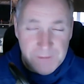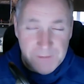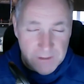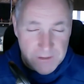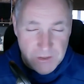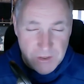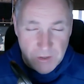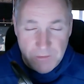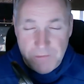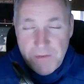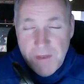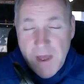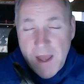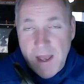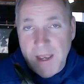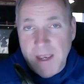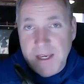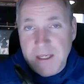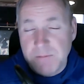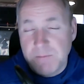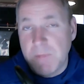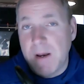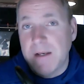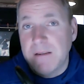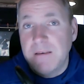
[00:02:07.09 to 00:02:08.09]
So that
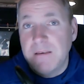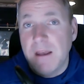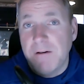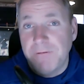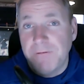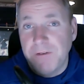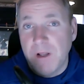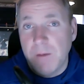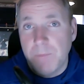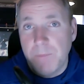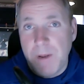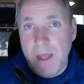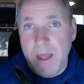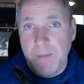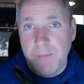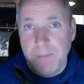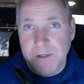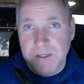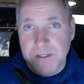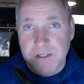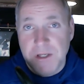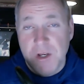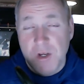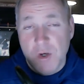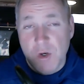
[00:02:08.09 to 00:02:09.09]
is my definite
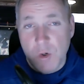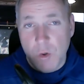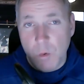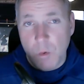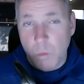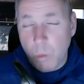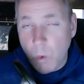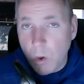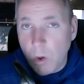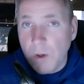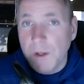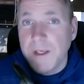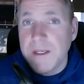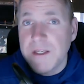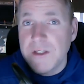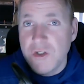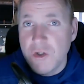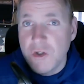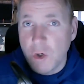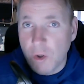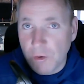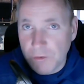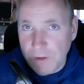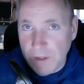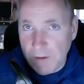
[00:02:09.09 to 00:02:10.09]
purpose. What is
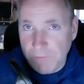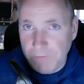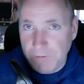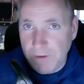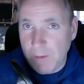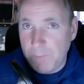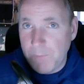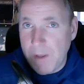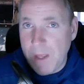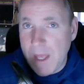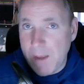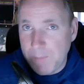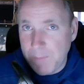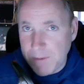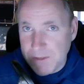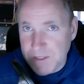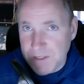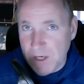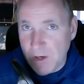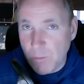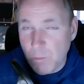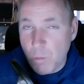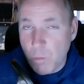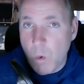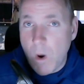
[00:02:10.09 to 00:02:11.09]
your definite purpose
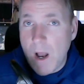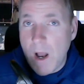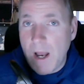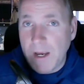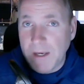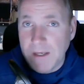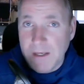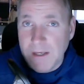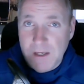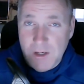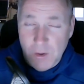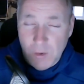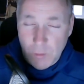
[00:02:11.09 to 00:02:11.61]
and why?